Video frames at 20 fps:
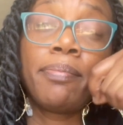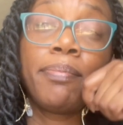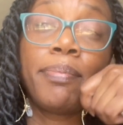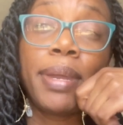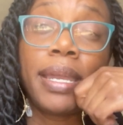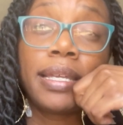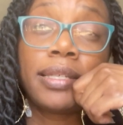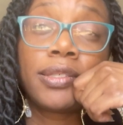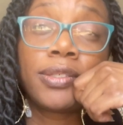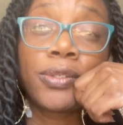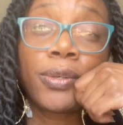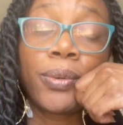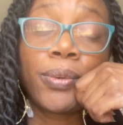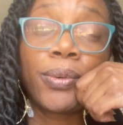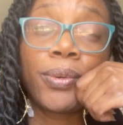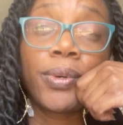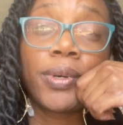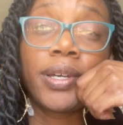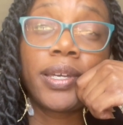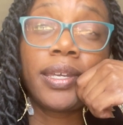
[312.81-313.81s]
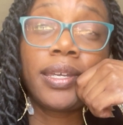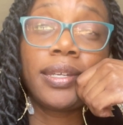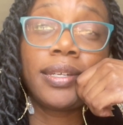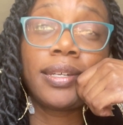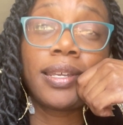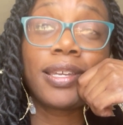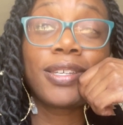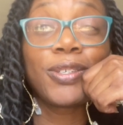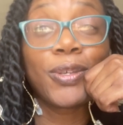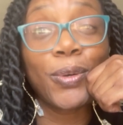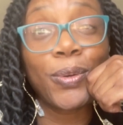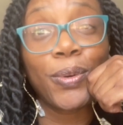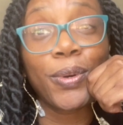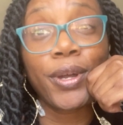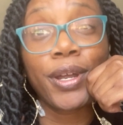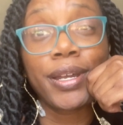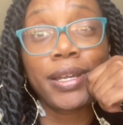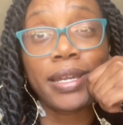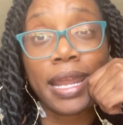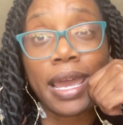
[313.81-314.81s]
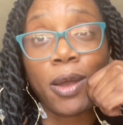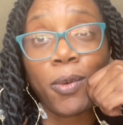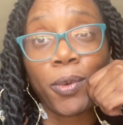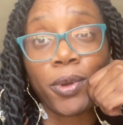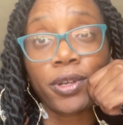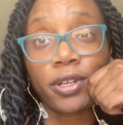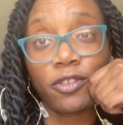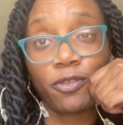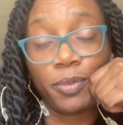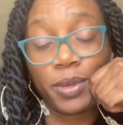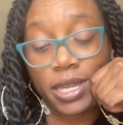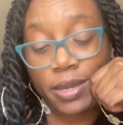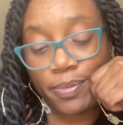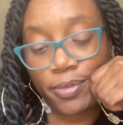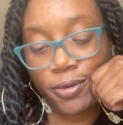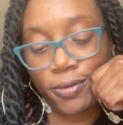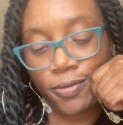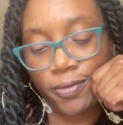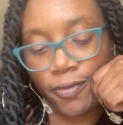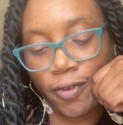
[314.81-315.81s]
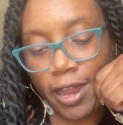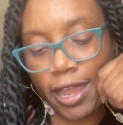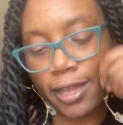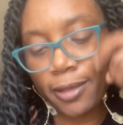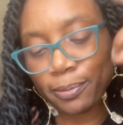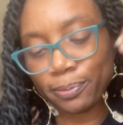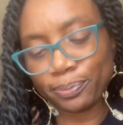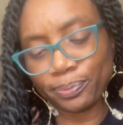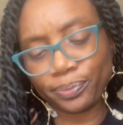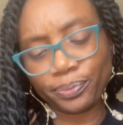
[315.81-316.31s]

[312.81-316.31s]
based on your network of people, right?